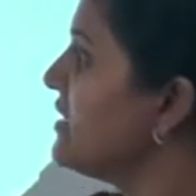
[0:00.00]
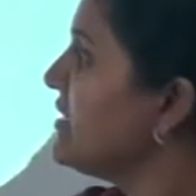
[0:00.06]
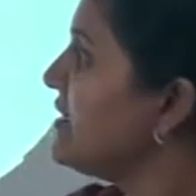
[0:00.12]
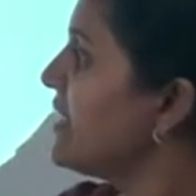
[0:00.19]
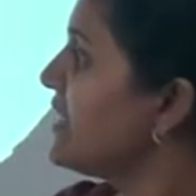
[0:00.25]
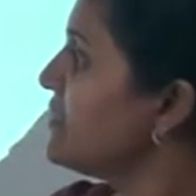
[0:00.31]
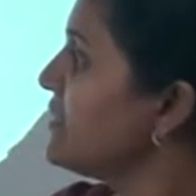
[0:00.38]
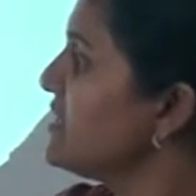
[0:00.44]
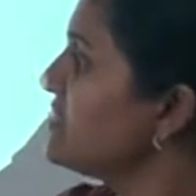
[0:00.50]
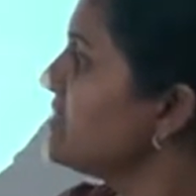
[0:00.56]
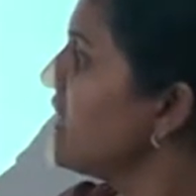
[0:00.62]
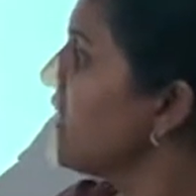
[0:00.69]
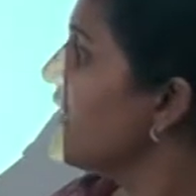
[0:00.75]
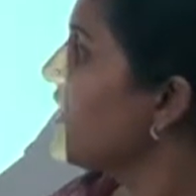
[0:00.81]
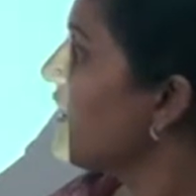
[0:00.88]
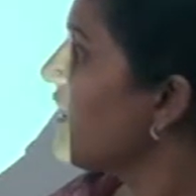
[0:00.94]
That means
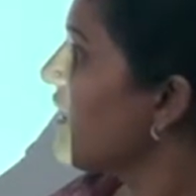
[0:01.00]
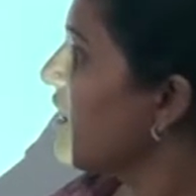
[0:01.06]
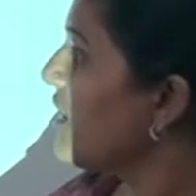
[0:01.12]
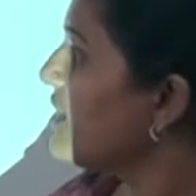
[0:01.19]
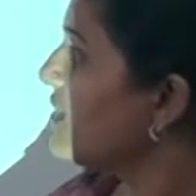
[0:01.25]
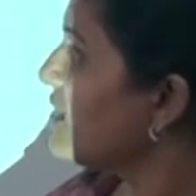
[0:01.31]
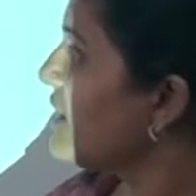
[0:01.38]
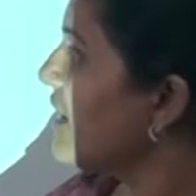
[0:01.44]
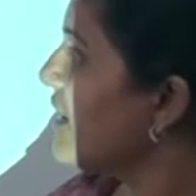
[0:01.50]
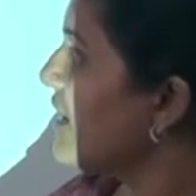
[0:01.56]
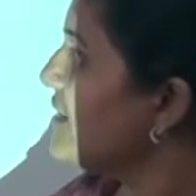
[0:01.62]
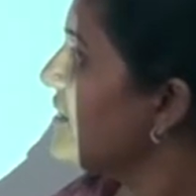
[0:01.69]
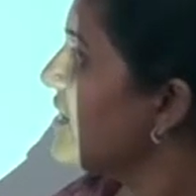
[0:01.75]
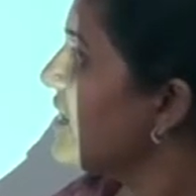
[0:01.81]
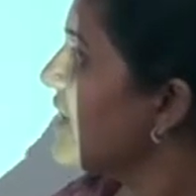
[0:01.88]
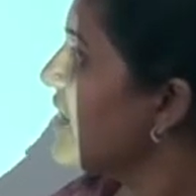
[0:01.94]

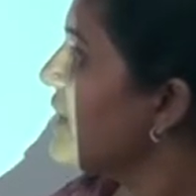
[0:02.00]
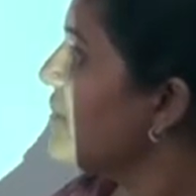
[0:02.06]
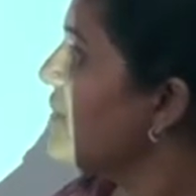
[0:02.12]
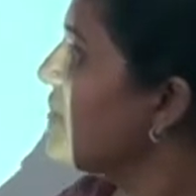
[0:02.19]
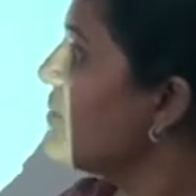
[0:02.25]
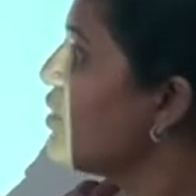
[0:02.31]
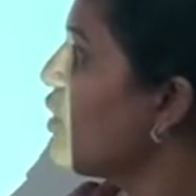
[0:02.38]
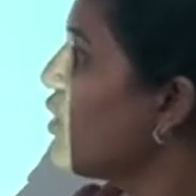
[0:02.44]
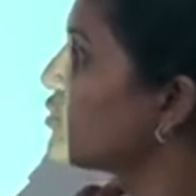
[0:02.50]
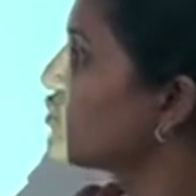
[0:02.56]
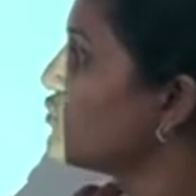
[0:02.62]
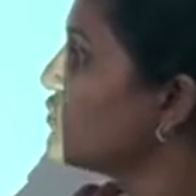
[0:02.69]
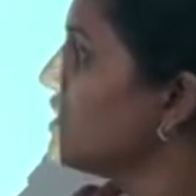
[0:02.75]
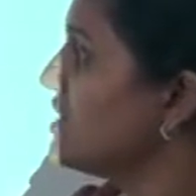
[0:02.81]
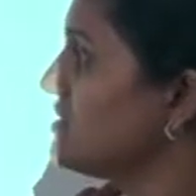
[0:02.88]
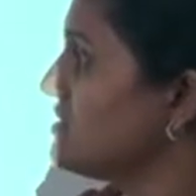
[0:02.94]
let AB belongs
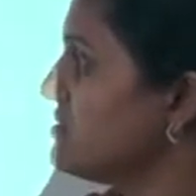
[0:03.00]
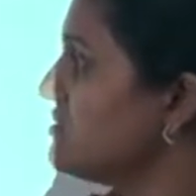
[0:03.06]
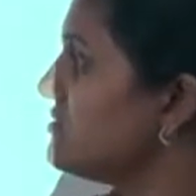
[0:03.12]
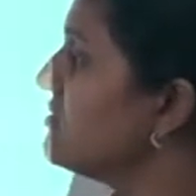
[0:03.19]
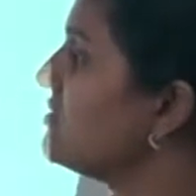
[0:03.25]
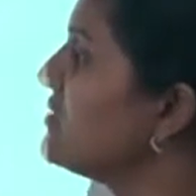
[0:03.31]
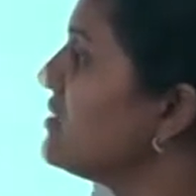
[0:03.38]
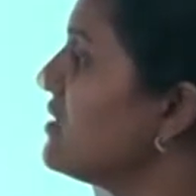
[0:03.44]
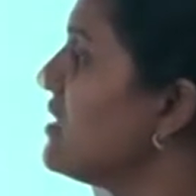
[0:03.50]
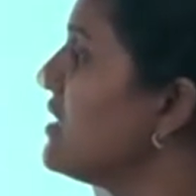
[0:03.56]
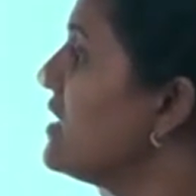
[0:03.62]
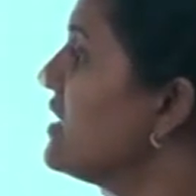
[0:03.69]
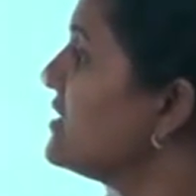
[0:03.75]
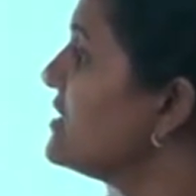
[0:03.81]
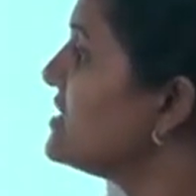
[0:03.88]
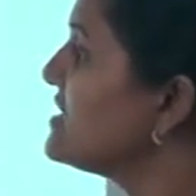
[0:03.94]
to this.
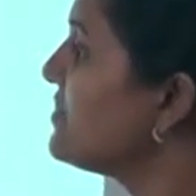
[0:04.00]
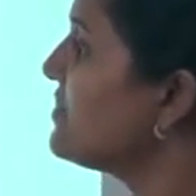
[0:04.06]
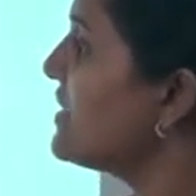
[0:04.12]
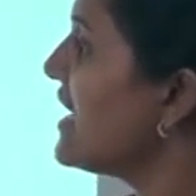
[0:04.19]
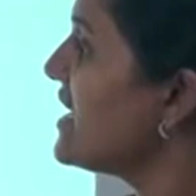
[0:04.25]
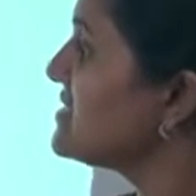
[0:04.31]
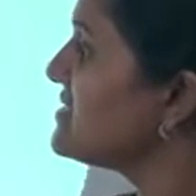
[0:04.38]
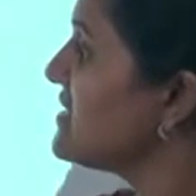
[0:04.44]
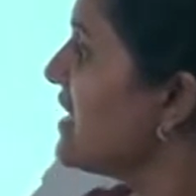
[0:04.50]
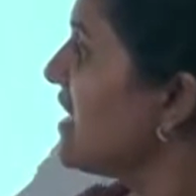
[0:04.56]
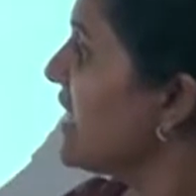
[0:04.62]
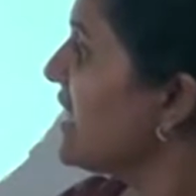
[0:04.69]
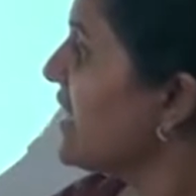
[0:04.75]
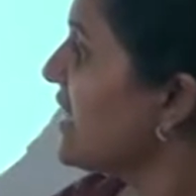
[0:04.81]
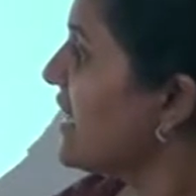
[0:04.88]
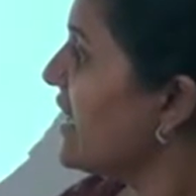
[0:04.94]
This implies
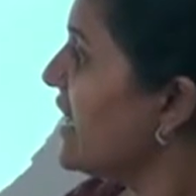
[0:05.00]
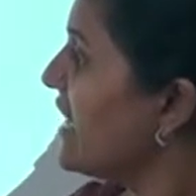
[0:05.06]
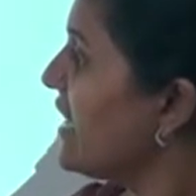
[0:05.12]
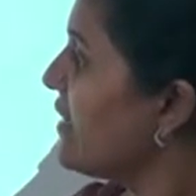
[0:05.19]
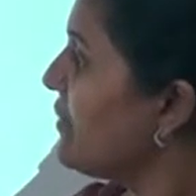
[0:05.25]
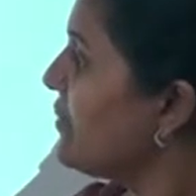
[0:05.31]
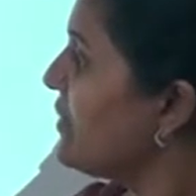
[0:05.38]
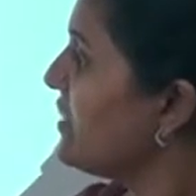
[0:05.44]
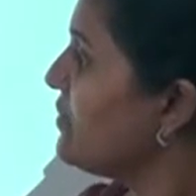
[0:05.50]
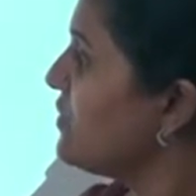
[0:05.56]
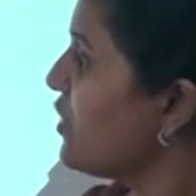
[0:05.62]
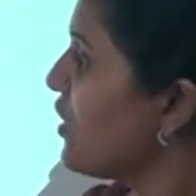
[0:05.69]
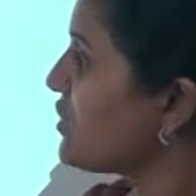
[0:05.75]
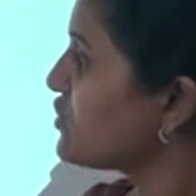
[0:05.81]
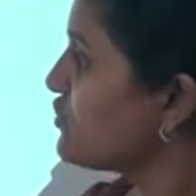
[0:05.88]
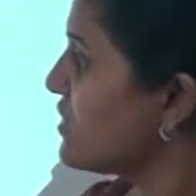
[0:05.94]
AB
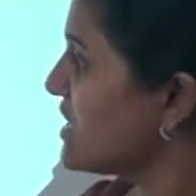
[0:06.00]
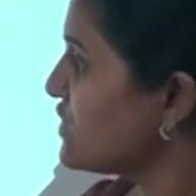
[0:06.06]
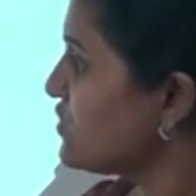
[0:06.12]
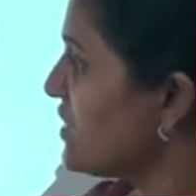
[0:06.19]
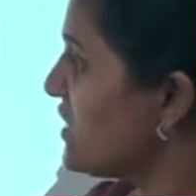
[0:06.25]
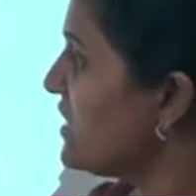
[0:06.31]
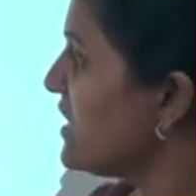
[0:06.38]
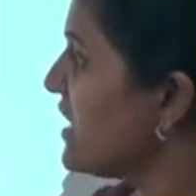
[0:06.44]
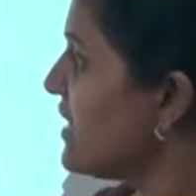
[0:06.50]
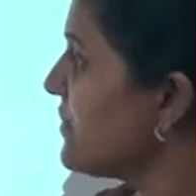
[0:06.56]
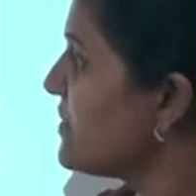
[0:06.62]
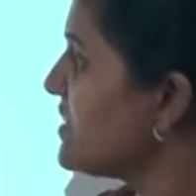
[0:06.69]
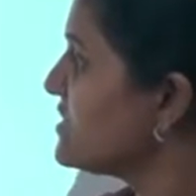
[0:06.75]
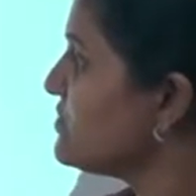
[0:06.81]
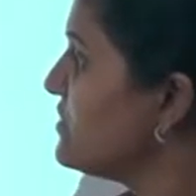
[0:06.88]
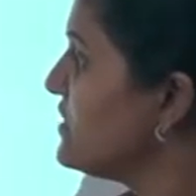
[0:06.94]
belongs to S1, A
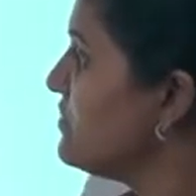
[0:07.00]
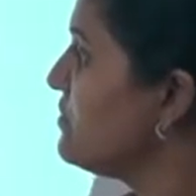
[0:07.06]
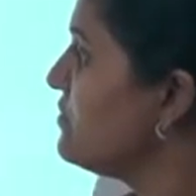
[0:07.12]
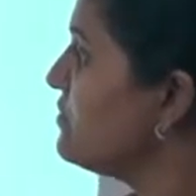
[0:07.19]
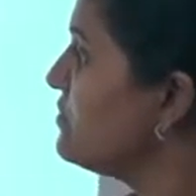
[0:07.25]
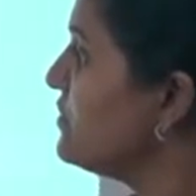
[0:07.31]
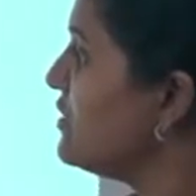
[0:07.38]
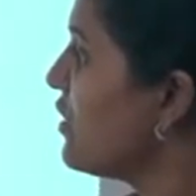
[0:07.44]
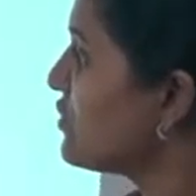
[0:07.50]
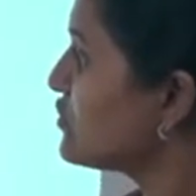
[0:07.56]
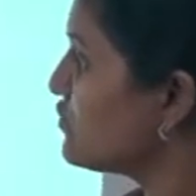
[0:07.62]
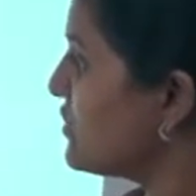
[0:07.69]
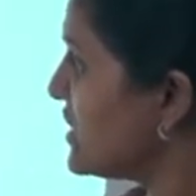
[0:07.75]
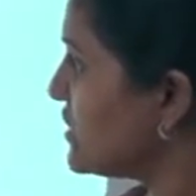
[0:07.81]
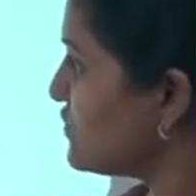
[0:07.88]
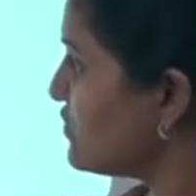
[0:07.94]
plus B belongs
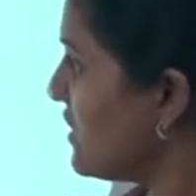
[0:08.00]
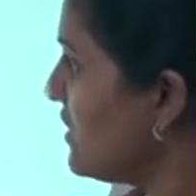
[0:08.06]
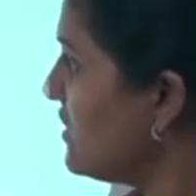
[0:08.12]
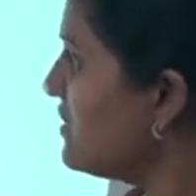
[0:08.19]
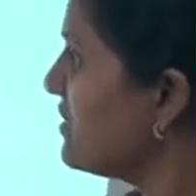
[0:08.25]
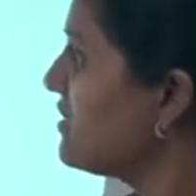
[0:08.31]
to S1,